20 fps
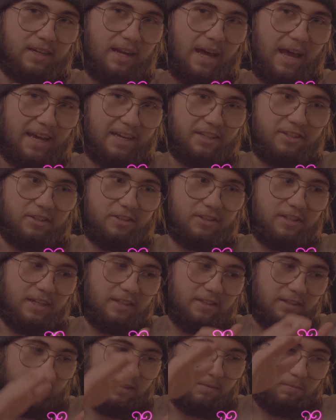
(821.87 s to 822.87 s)
and x is
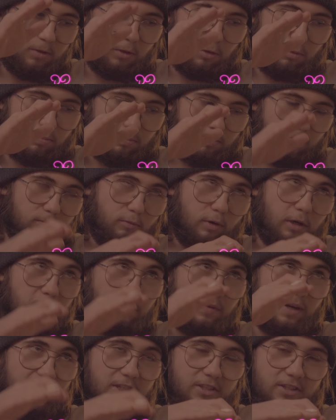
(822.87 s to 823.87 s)
getting, 1
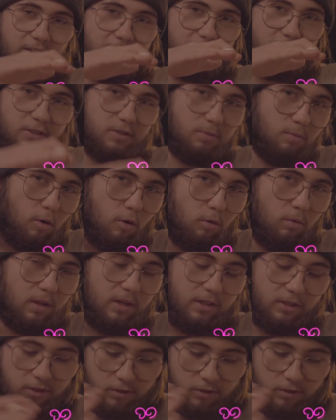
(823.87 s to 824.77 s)
over x is getting smaller.